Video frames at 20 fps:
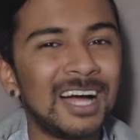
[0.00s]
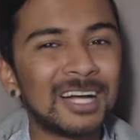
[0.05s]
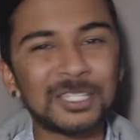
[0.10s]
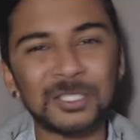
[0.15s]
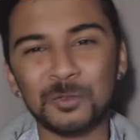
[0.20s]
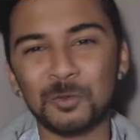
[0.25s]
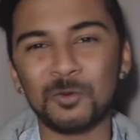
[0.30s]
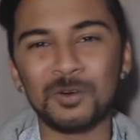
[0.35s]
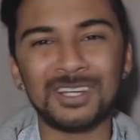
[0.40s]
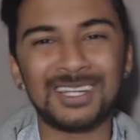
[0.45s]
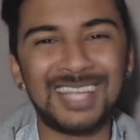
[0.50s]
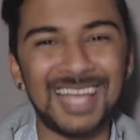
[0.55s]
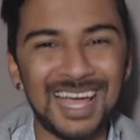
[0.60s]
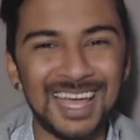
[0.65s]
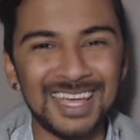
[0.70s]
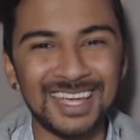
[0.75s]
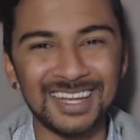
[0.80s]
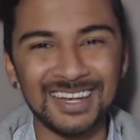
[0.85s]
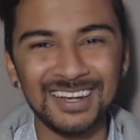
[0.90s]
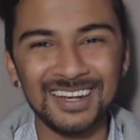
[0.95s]
actual
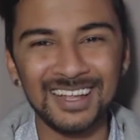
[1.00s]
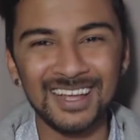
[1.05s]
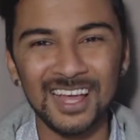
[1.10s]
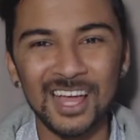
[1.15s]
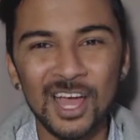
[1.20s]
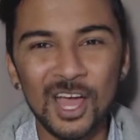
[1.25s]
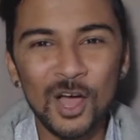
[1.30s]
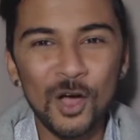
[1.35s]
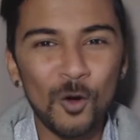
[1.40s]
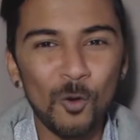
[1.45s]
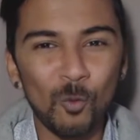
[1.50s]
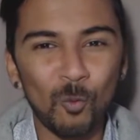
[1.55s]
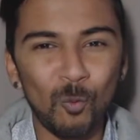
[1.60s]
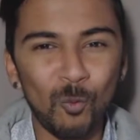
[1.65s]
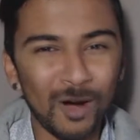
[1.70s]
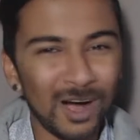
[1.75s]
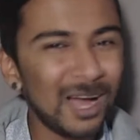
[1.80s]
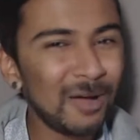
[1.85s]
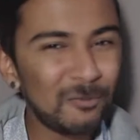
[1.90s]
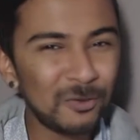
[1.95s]
gain,
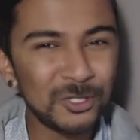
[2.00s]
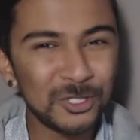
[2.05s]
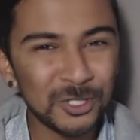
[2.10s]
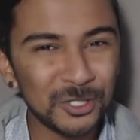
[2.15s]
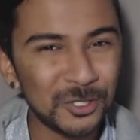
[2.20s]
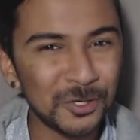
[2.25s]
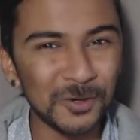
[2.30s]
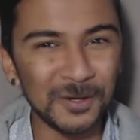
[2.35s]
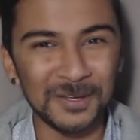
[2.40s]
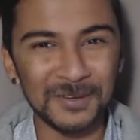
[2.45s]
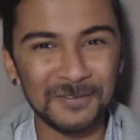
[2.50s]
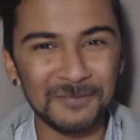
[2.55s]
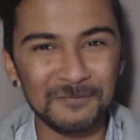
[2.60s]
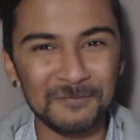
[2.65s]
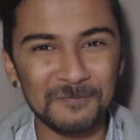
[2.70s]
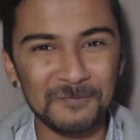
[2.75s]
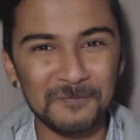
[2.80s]
why would you do it?